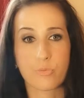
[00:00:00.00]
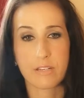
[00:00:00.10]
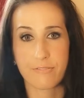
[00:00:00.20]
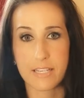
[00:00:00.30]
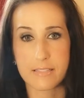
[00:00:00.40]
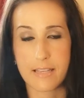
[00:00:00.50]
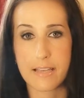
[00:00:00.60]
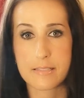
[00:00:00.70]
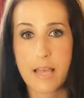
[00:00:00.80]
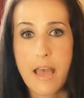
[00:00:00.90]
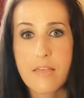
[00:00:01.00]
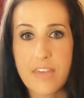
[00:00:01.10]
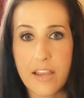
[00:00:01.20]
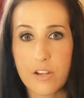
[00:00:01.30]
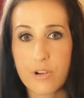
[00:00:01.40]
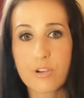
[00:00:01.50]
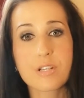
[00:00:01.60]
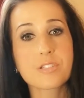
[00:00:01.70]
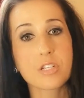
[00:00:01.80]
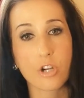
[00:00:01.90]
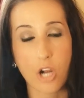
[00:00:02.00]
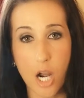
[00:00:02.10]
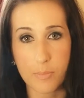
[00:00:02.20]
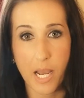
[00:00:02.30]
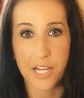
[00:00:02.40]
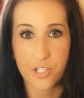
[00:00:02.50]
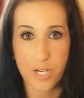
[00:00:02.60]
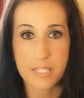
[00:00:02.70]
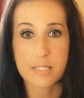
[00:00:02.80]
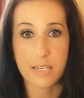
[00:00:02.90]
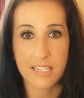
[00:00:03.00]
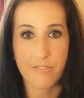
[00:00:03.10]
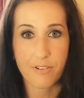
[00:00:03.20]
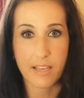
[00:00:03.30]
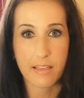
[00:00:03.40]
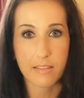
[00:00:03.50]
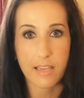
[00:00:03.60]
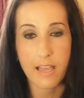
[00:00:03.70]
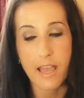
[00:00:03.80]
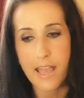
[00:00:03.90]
refeed days that you're increasing your carbohydrates significantly